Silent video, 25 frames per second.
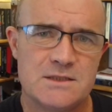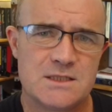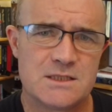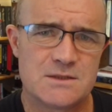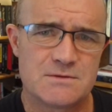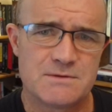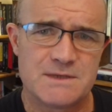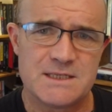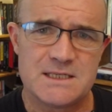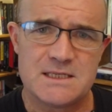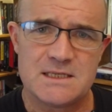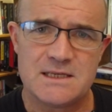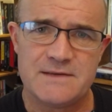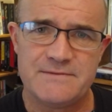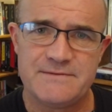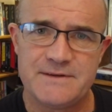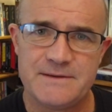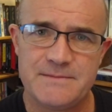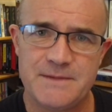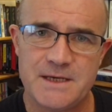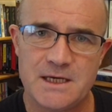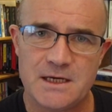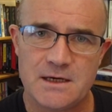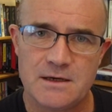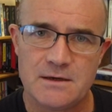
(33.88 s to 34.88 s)
Just recently
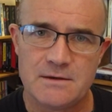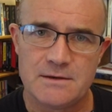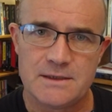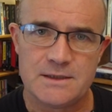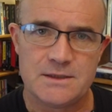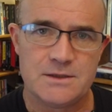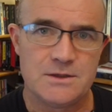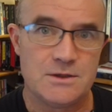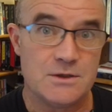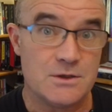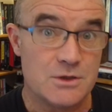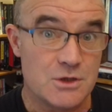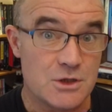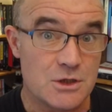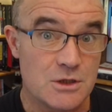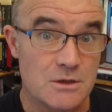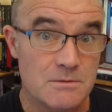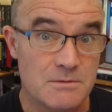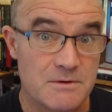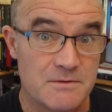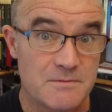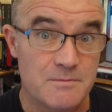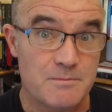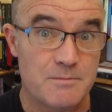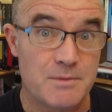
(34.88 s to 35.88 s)
Vimeo and
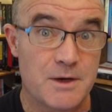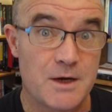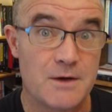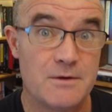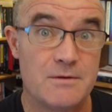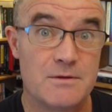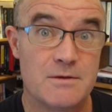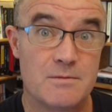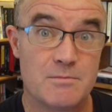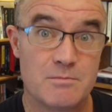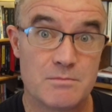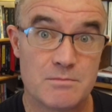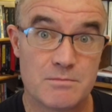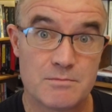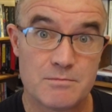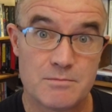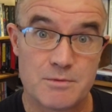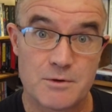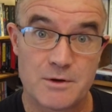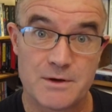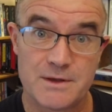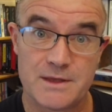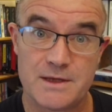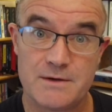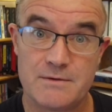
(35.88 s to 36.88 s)
YouTube have both
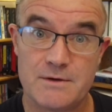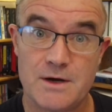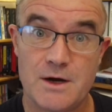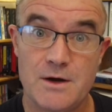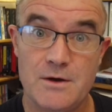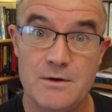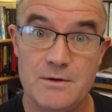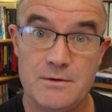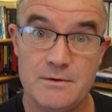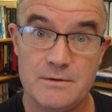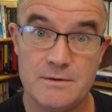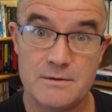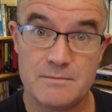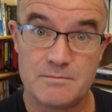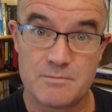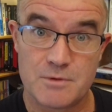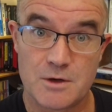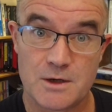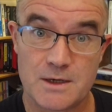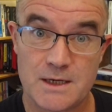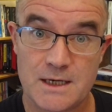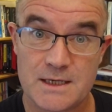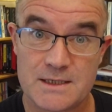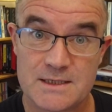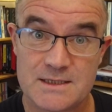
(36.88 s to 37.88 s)
brought their own
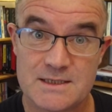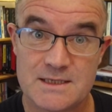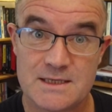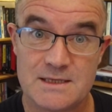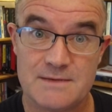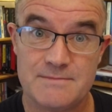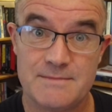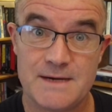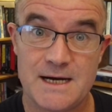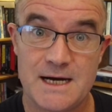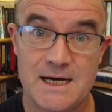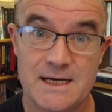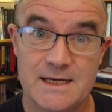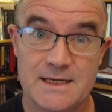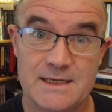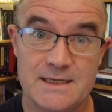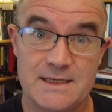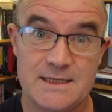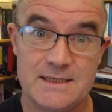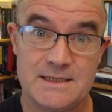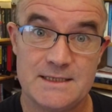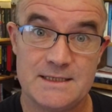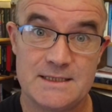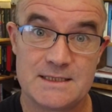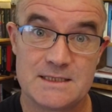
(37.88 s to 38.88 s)
products to the
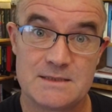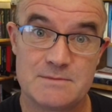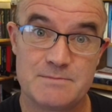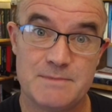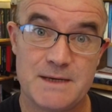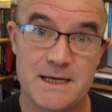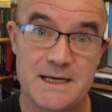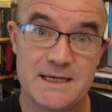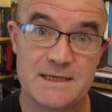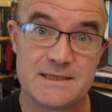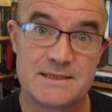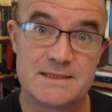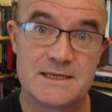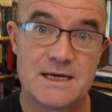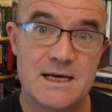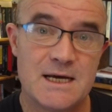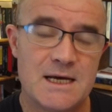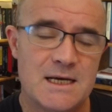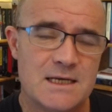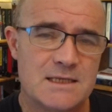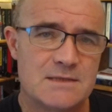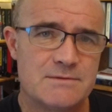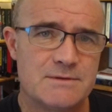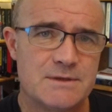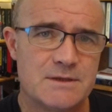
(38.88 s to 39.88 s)
market in this space.
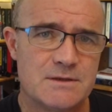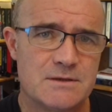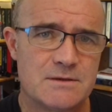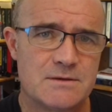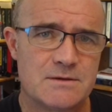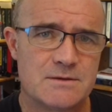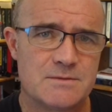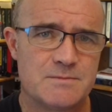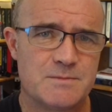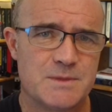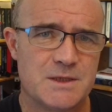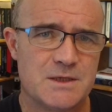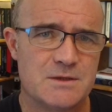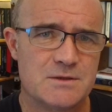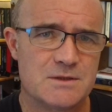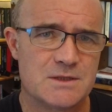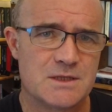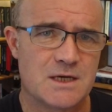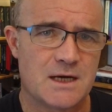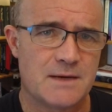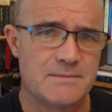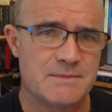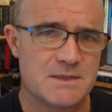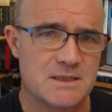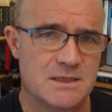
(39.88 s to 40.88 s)
So we thought it'd be a good
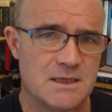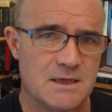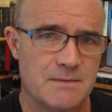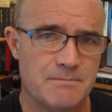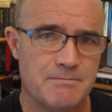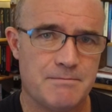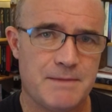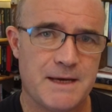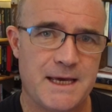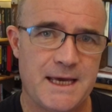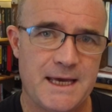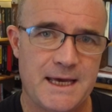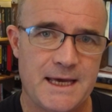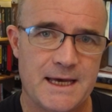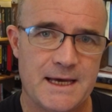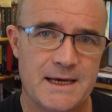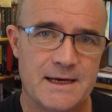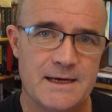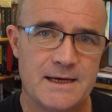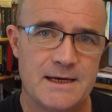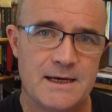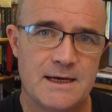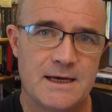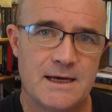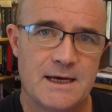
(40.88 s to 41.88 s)
time to
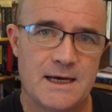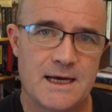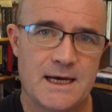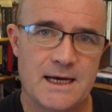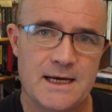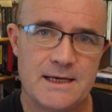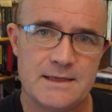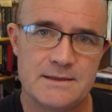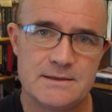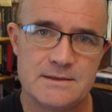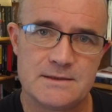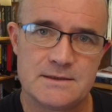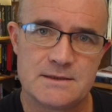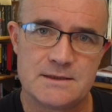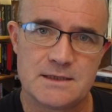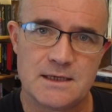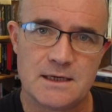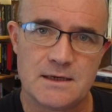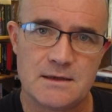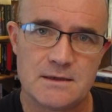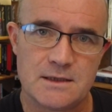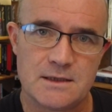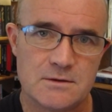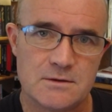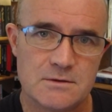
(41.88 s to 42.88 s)
compare and
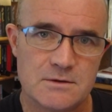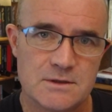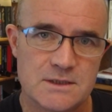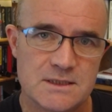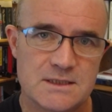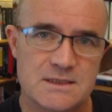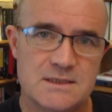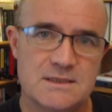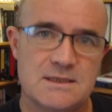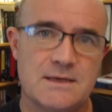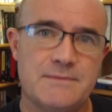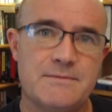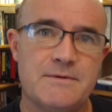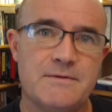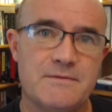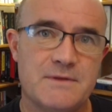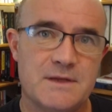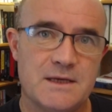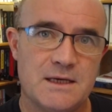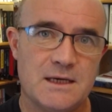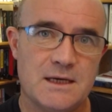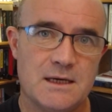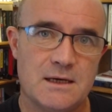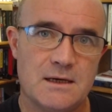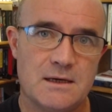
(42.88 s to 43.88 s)
look at some
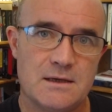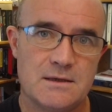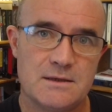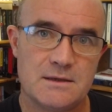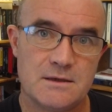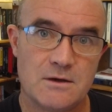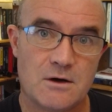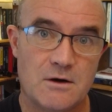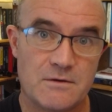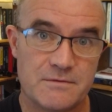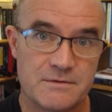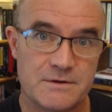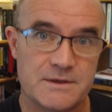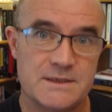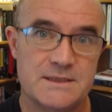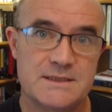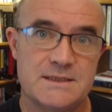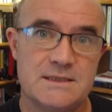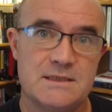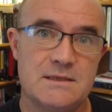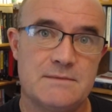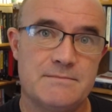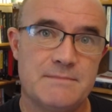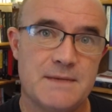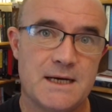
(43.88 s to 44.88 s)
of the
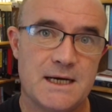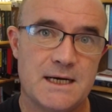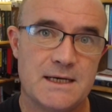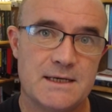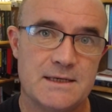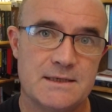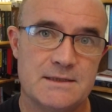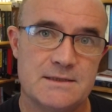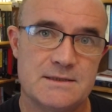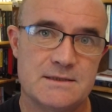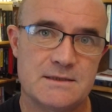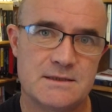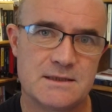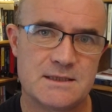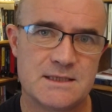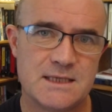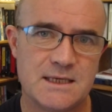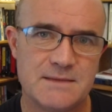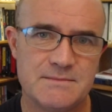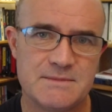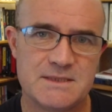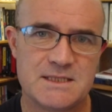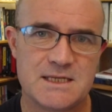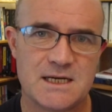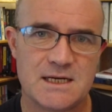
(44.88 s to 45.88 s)
offerings in the market. So the
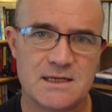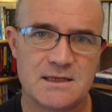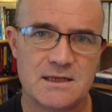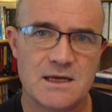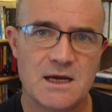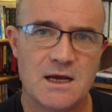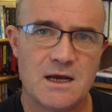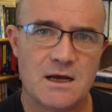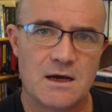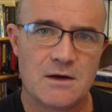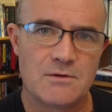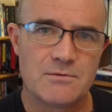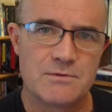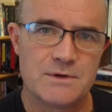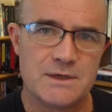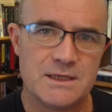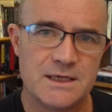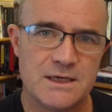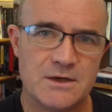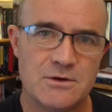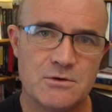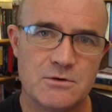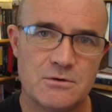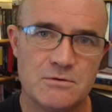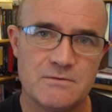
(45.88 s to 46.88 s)
team's done a
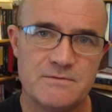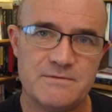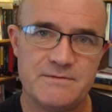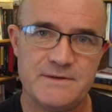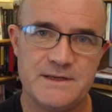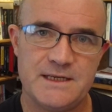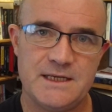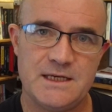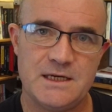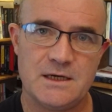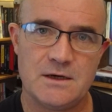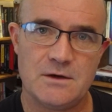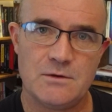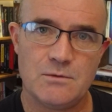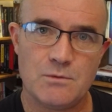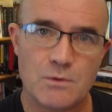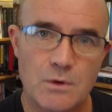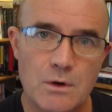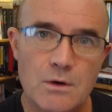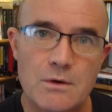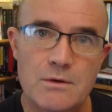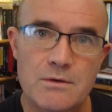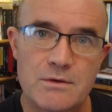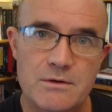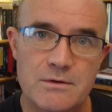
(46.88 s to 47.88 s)
really cool video
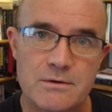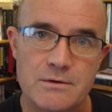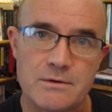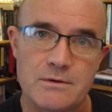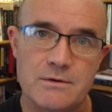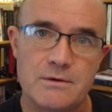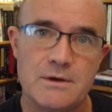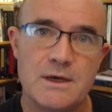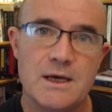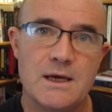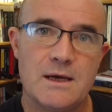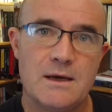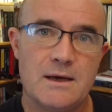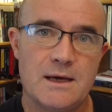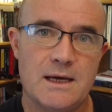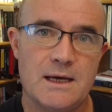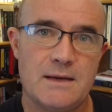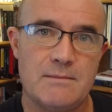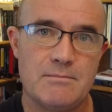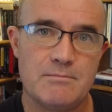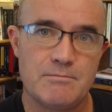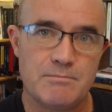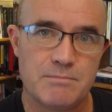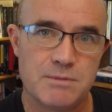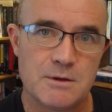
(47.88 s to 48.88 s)
walkthrough
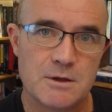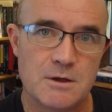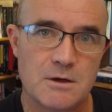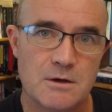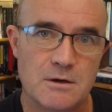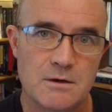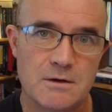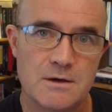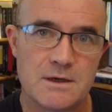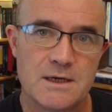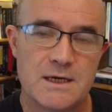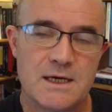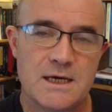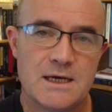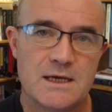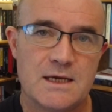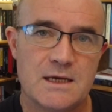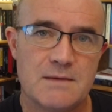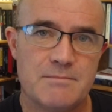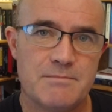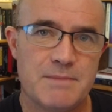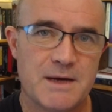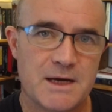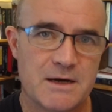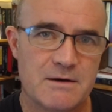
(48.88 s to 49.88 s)
and blog
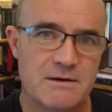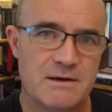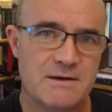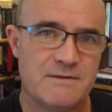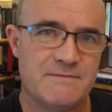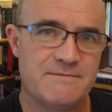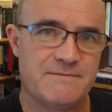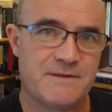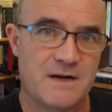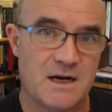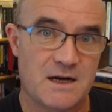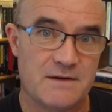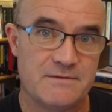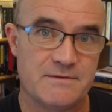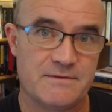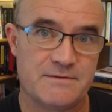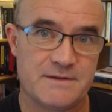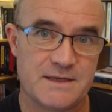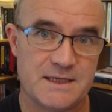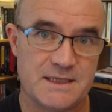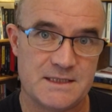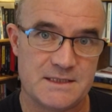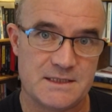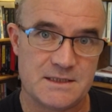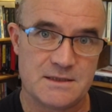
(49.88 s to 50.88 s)
comparing 5
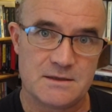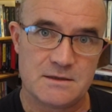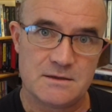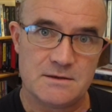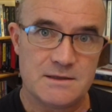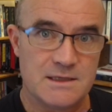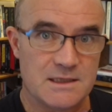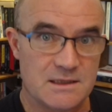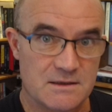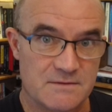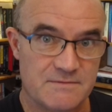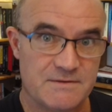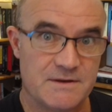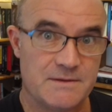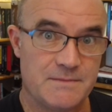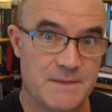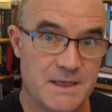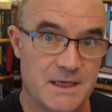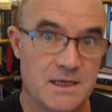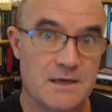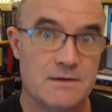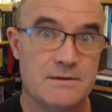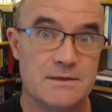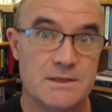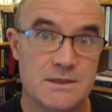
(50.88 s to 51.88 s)
of these, including the
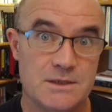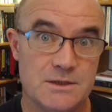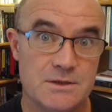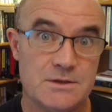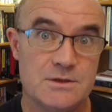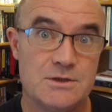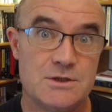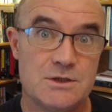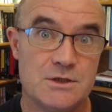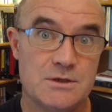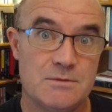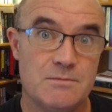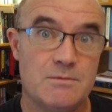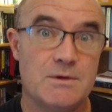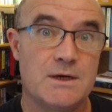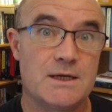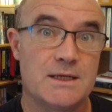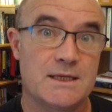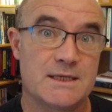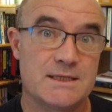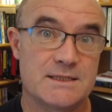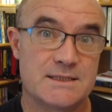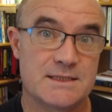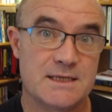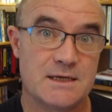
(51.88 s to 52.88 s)
Vimeo and the YouTube
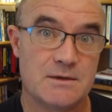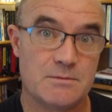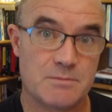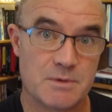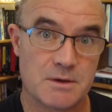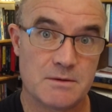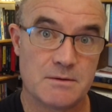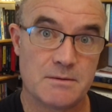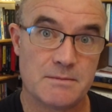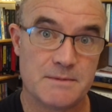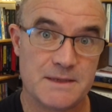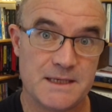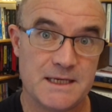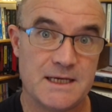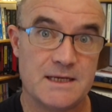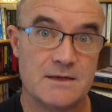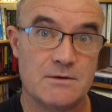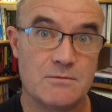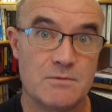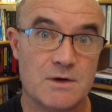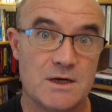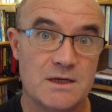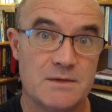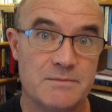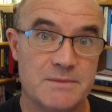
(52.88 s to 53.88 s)
one, as they'll probably
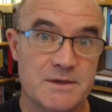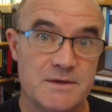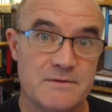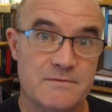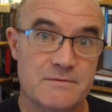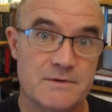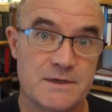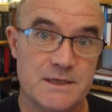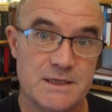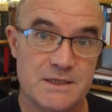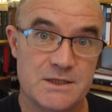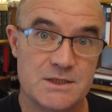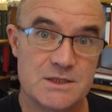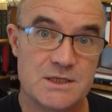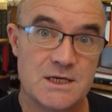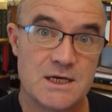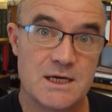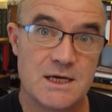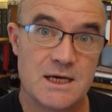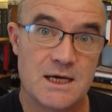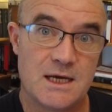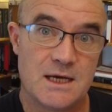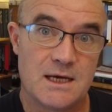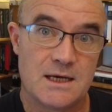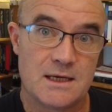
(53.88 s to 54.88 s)
get quite a bit of reach
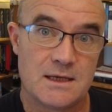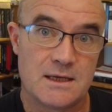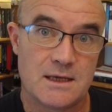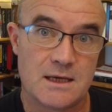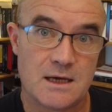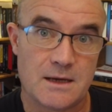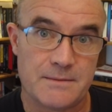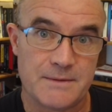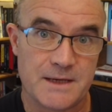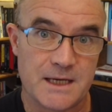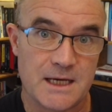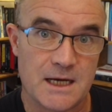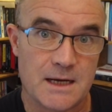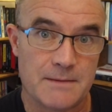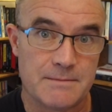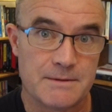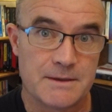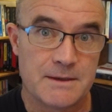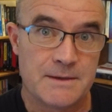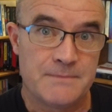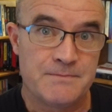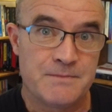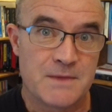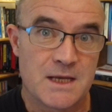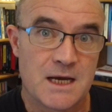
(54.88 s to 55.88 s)
coming
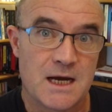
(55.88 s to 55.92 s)
up.